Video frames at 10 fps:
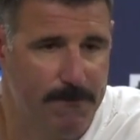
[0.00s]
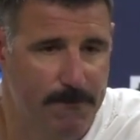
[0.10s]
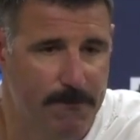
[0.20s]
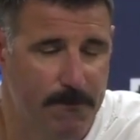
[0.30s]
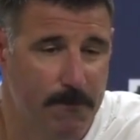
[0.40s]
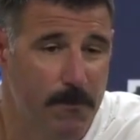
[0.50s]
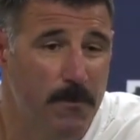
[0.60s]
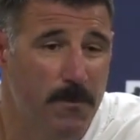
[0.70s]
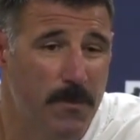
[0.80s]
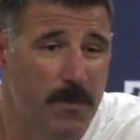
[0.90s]

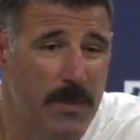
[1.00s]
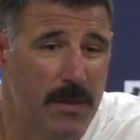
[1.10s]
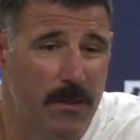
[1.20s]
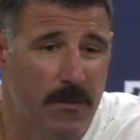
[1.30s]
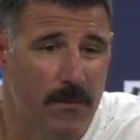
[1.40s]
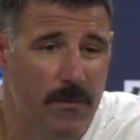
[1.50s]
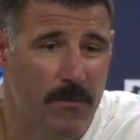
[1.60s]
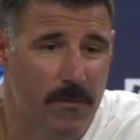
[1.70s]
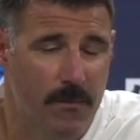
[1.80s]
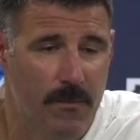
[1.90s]

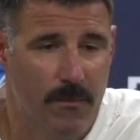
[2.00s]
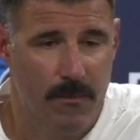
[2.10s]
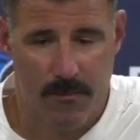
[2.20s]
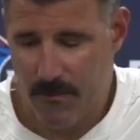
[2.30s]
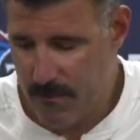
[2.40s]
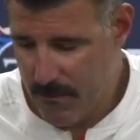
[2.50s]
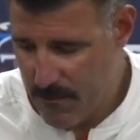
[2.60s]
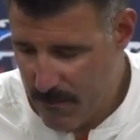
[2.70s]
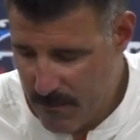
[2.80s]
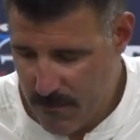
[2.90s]

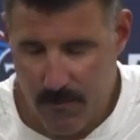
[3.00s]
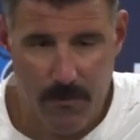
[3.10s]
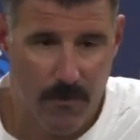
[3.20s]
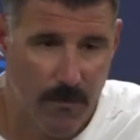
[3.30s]
[no speech]